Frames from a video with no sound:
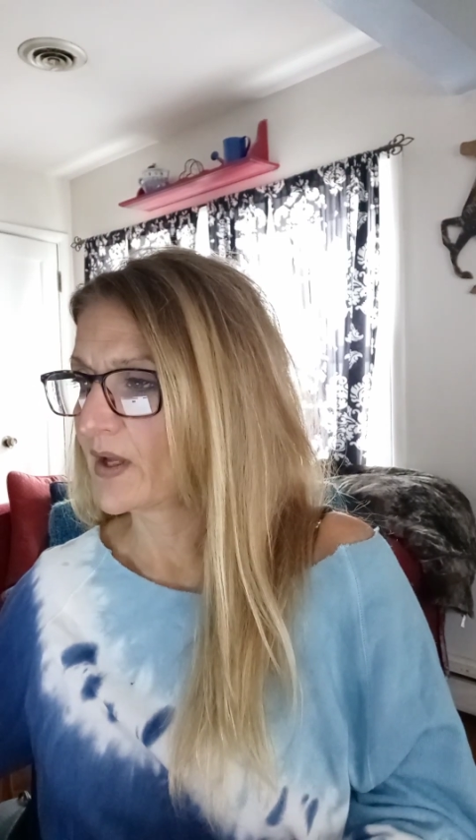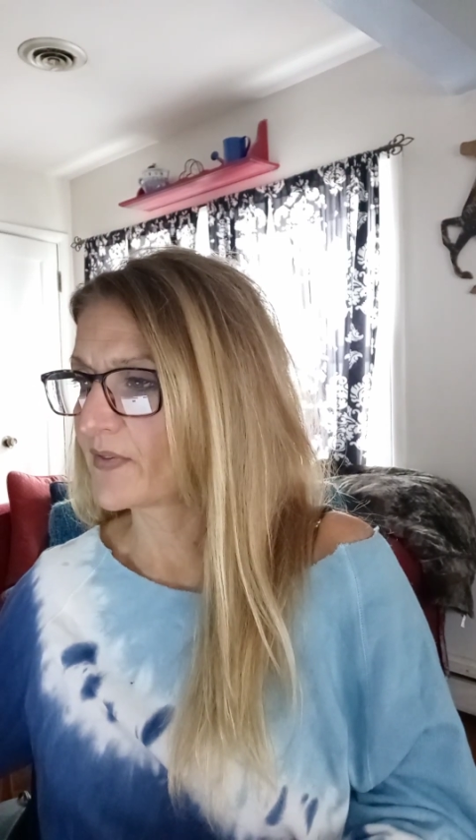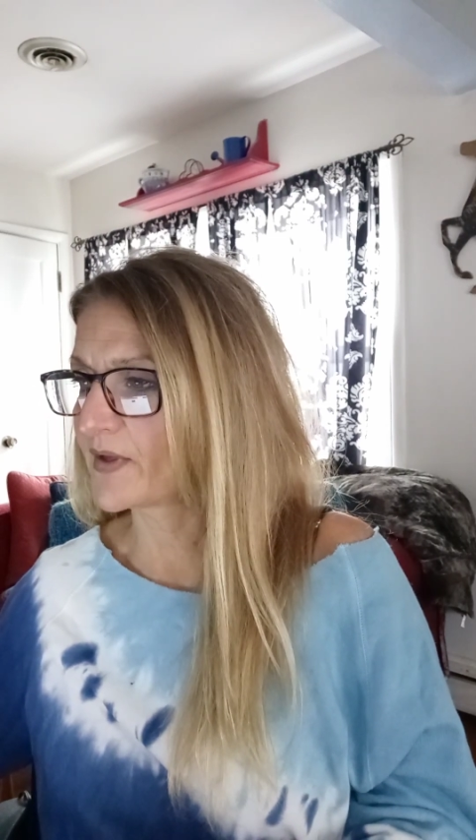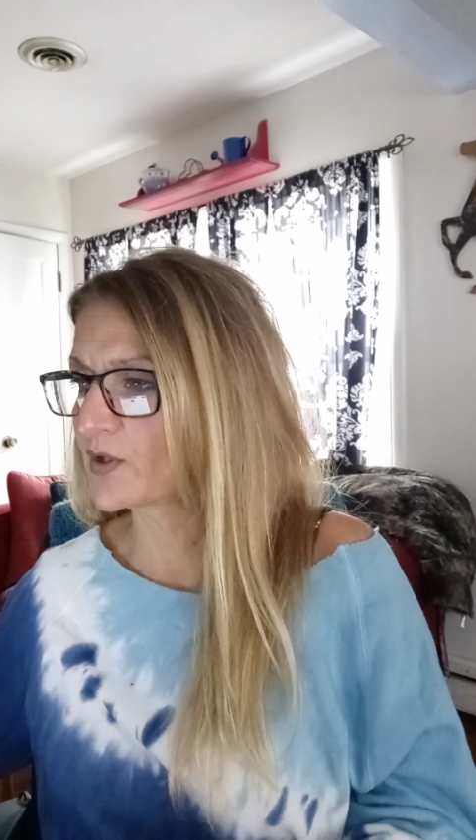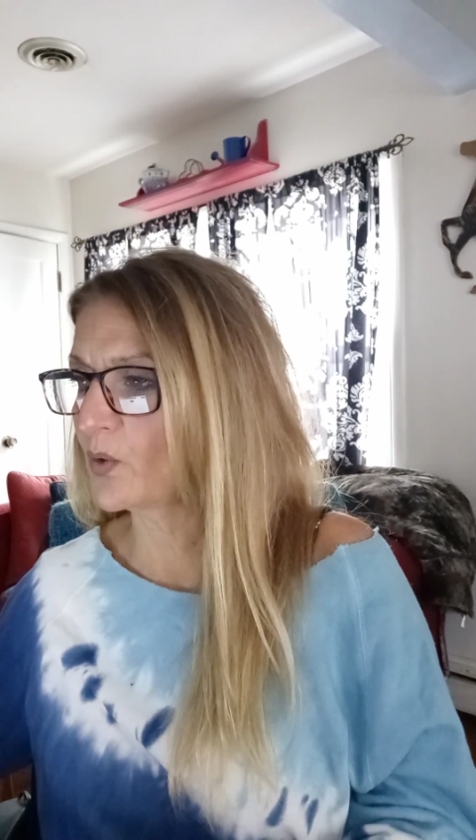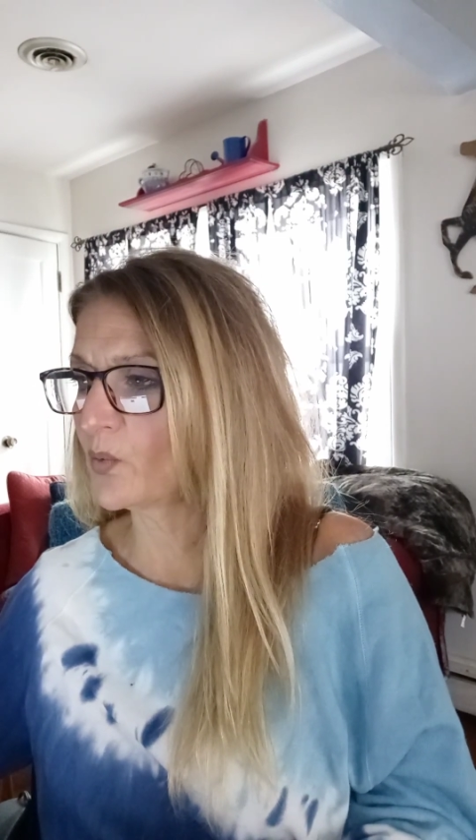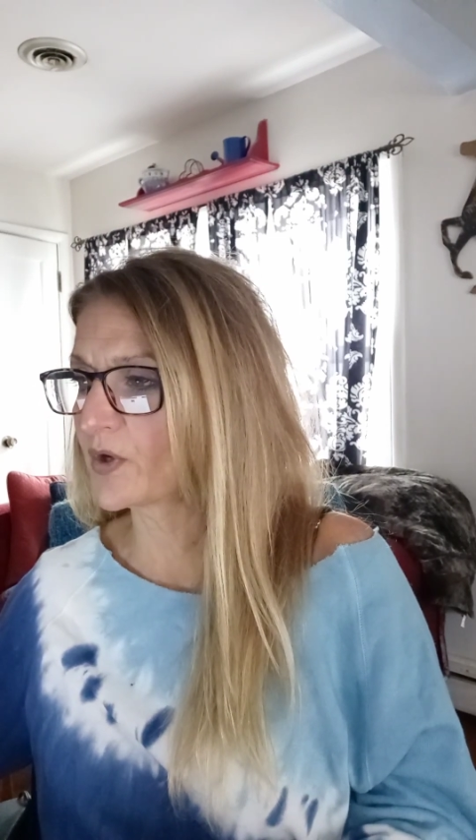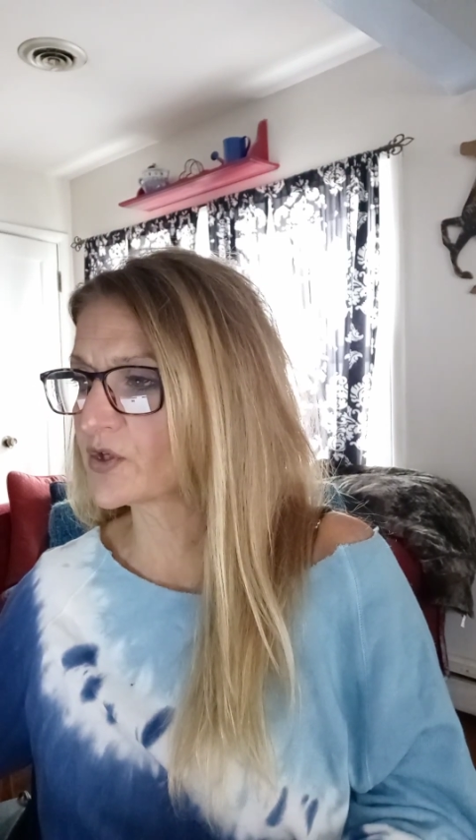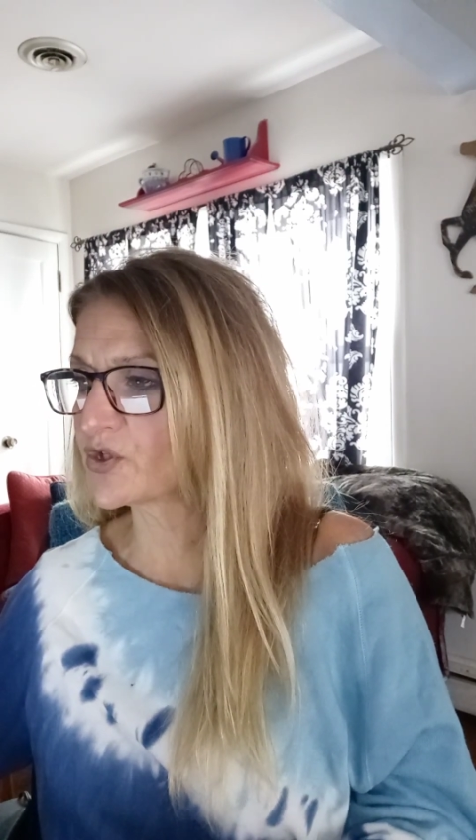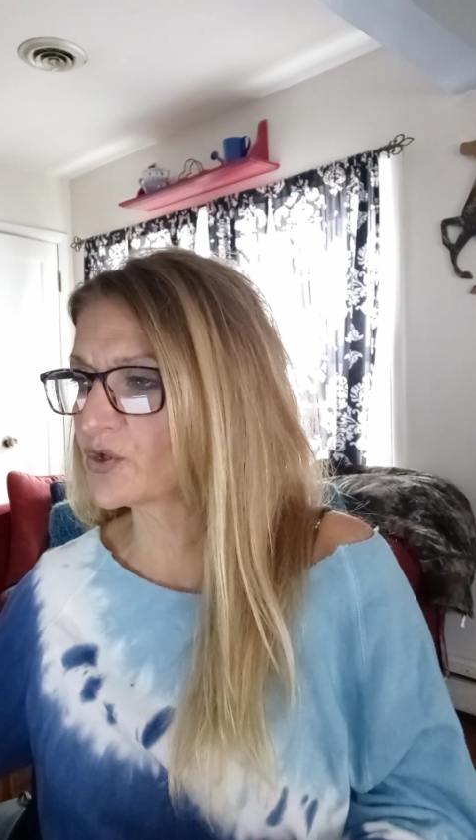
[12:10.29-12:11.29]
They don't
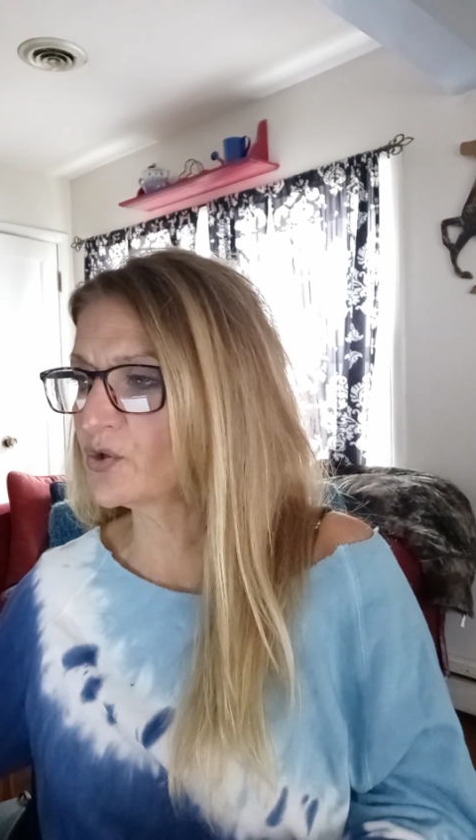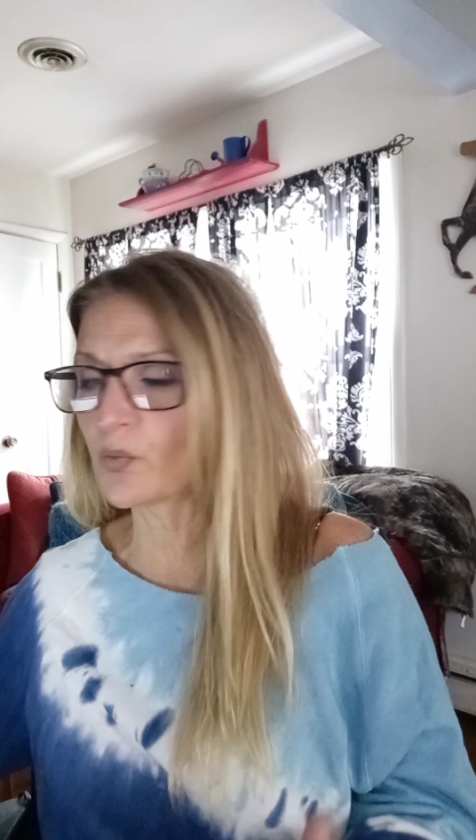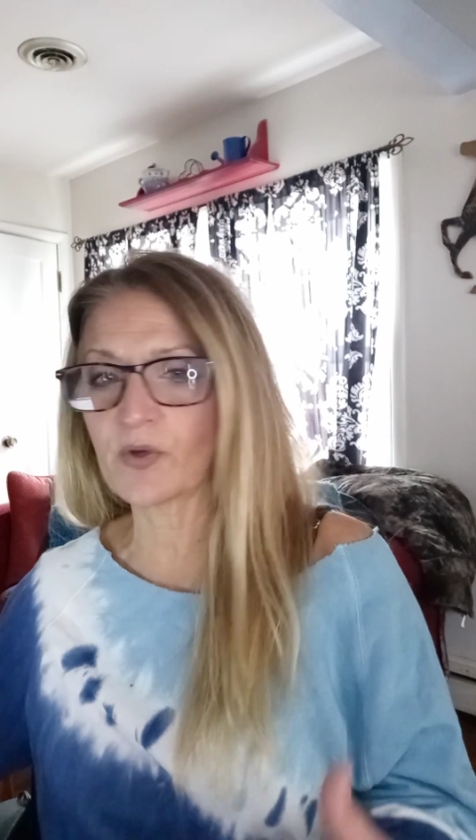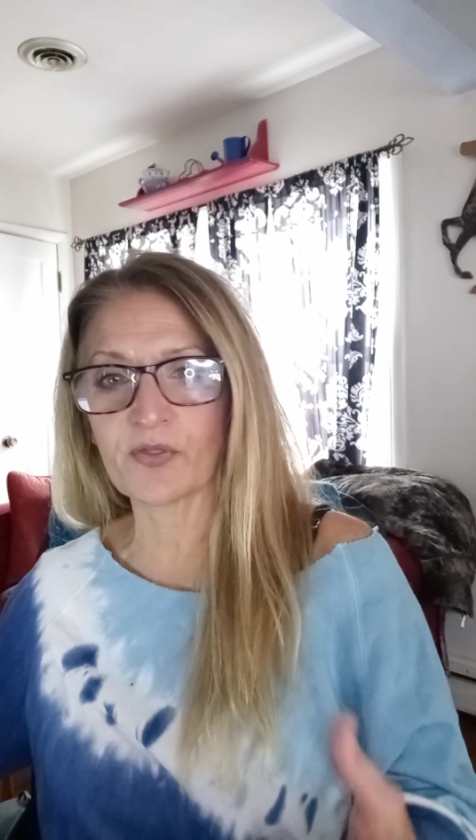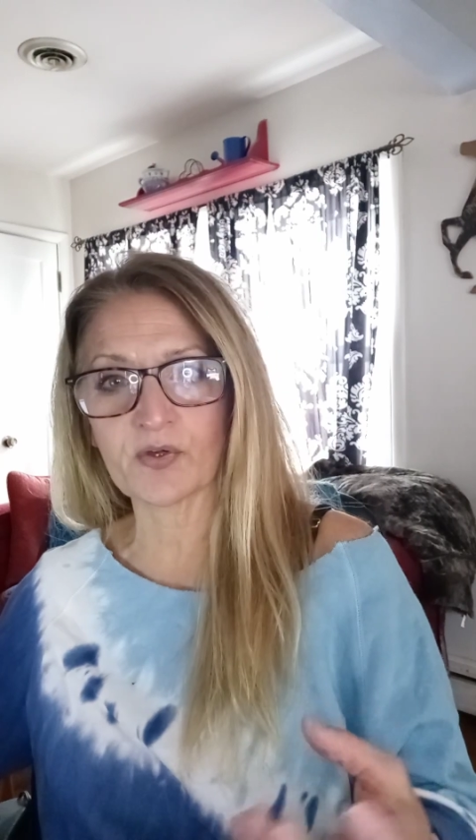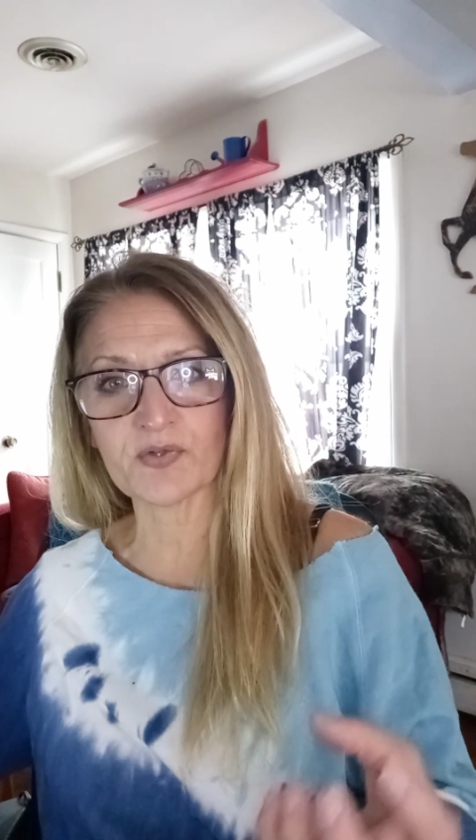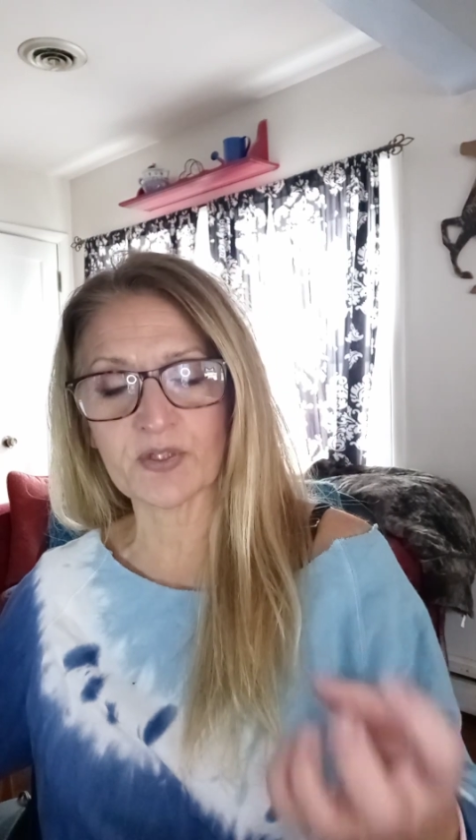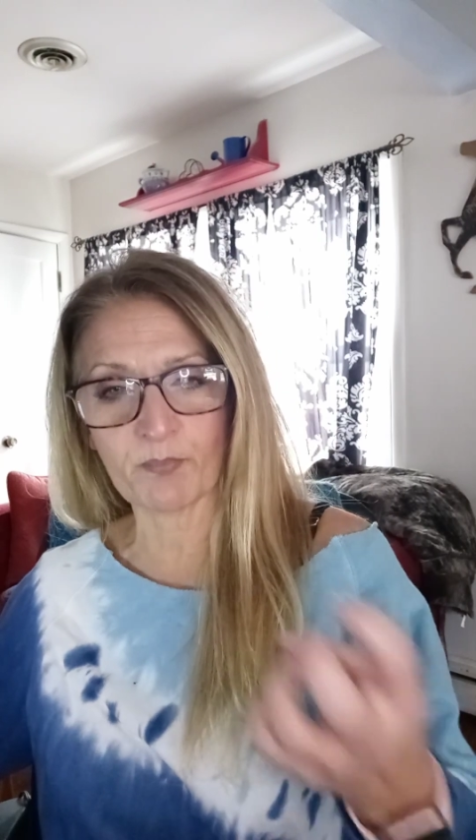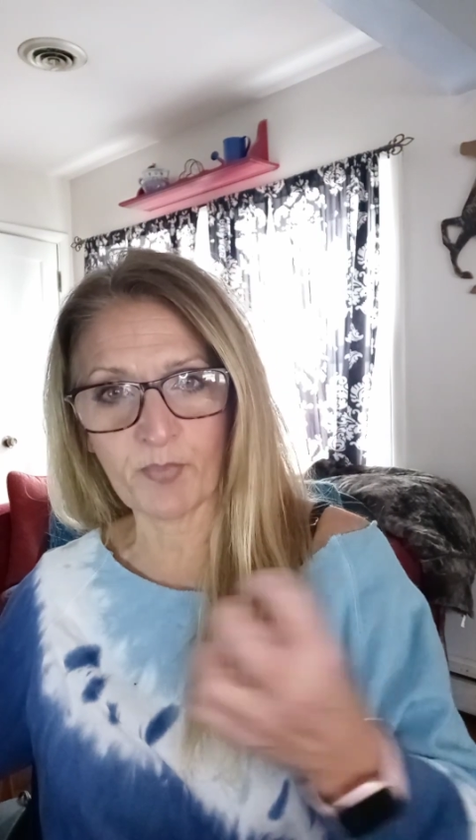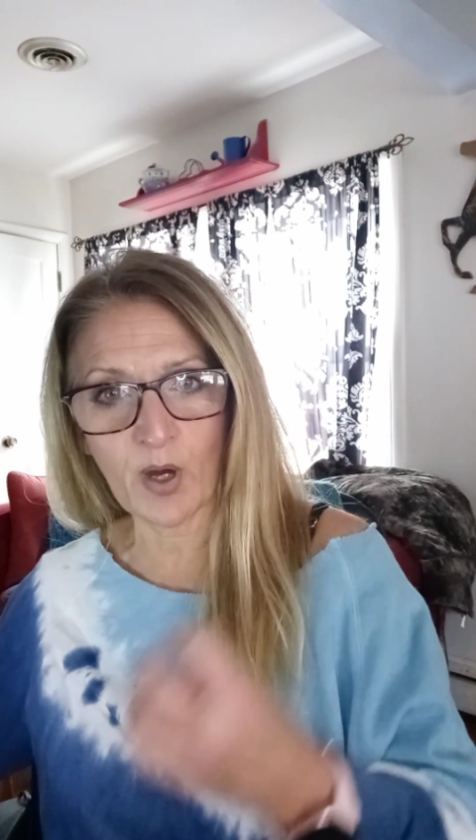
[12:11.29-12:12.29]
want to do what they're
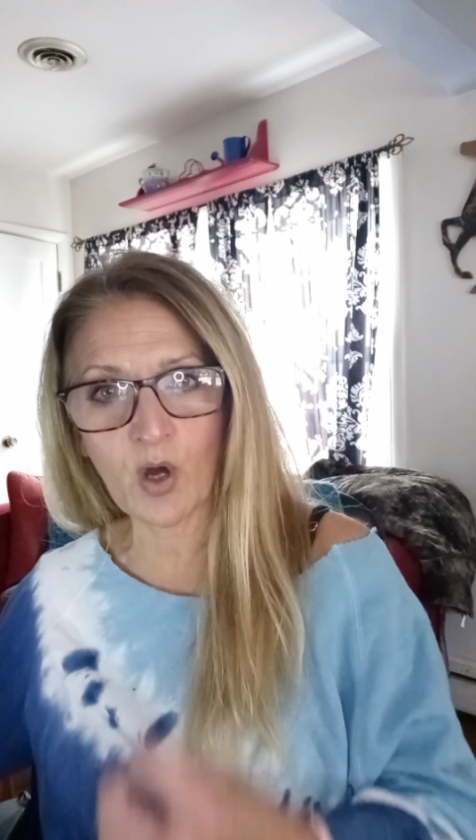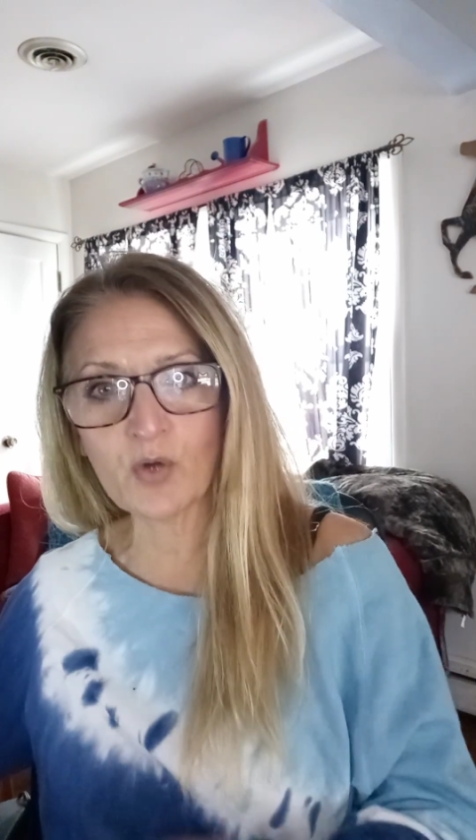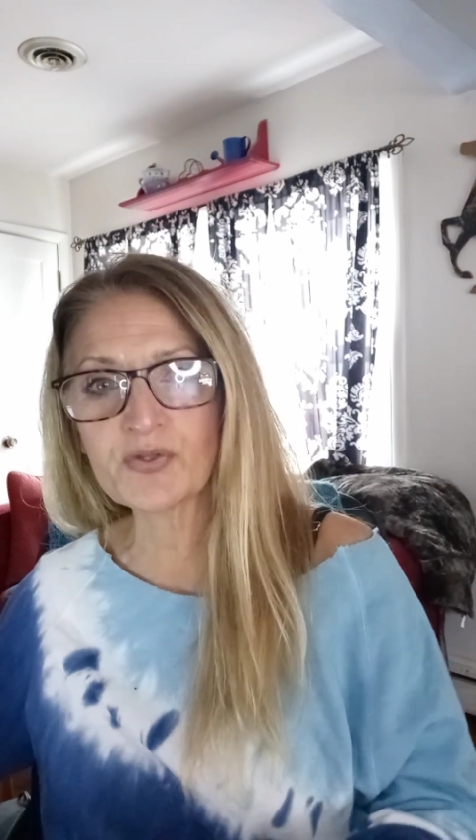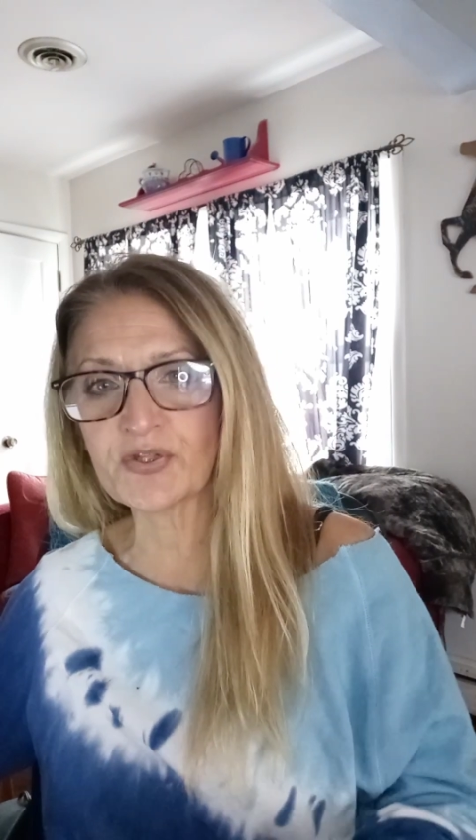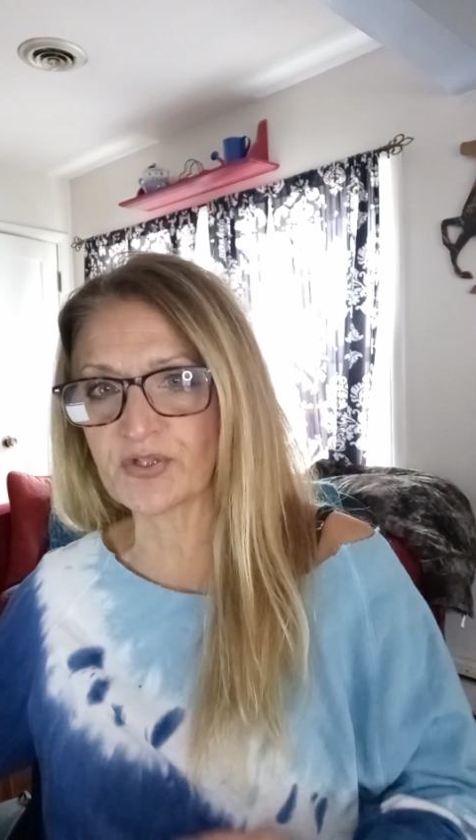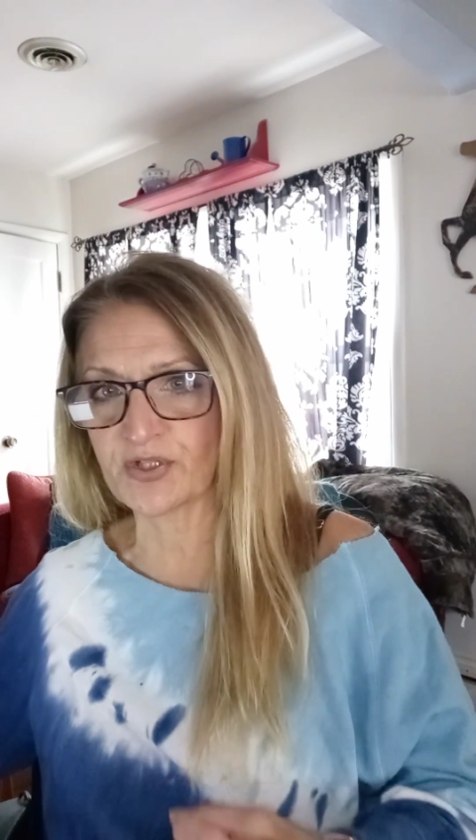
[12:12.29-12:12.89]
supposed